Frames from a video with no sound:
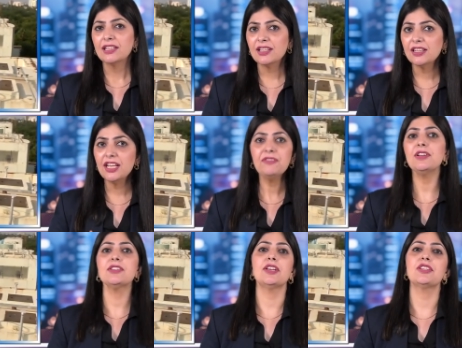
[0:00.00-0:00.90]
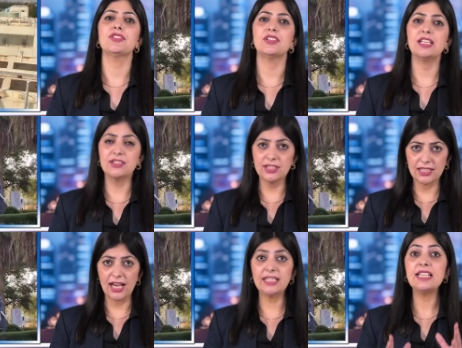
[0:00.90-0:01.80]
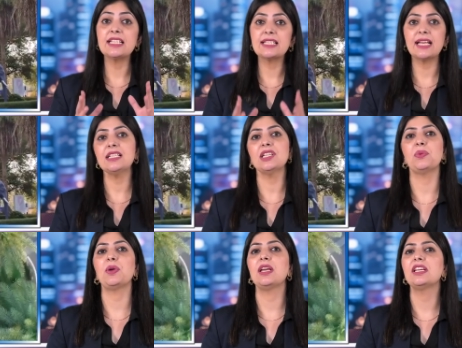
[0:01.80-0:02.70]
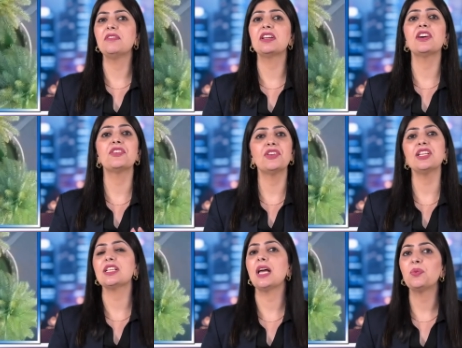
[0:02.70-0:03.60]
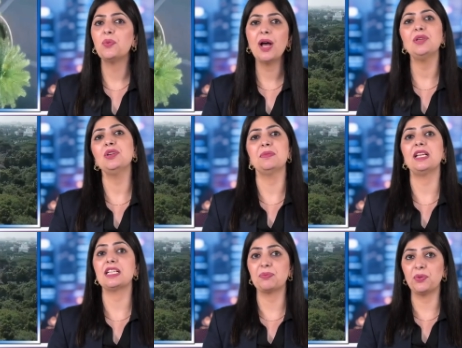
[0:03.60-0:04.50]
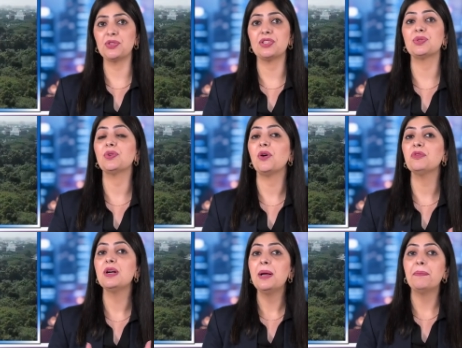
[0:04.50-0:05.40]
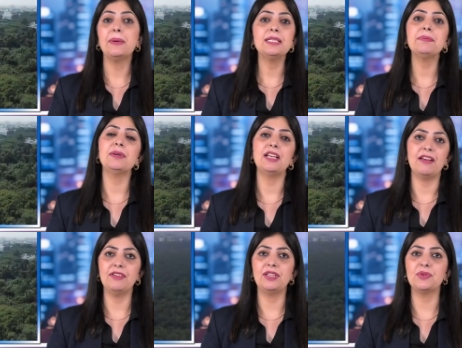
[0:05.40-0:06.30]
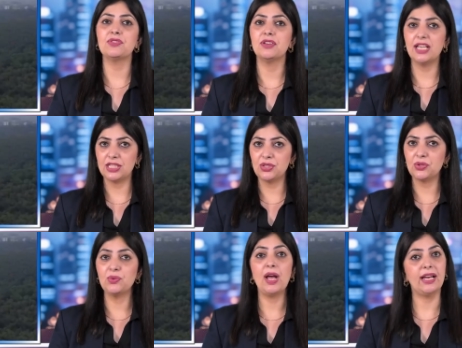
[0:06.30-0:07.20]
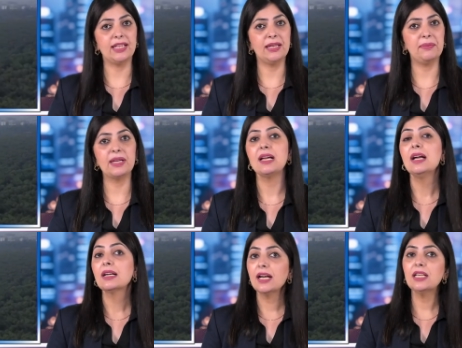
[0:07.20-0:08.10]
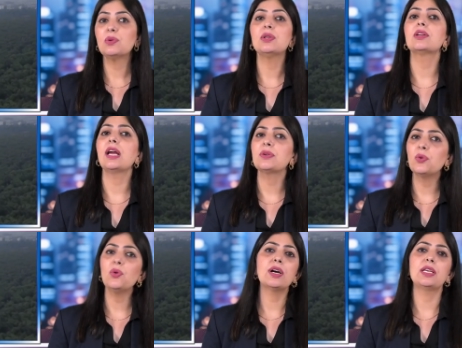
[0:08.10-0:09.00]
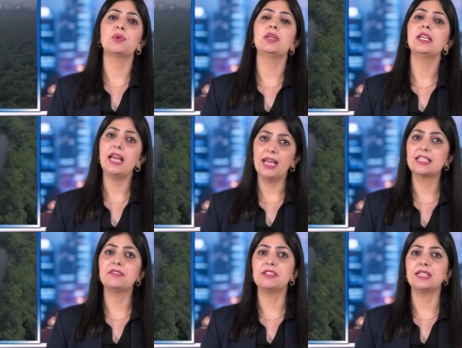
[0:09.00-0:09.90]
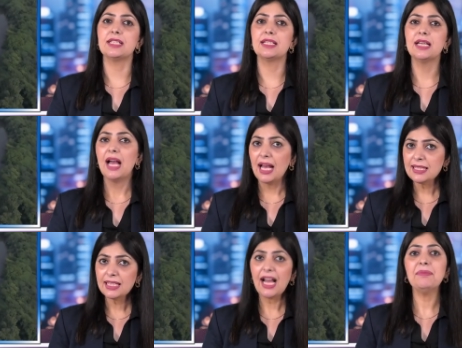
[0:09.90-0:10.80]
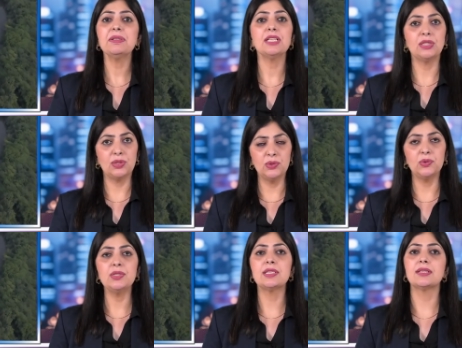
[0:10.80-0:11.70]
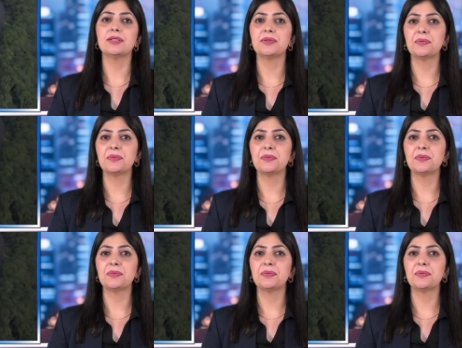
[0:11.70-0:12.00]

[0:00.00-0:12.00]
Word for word: The infrastructure is designed in such a way, giving a rich and valuable exposure of multiple avenues related to academic, curricular and co-curricular activities. As the campus includes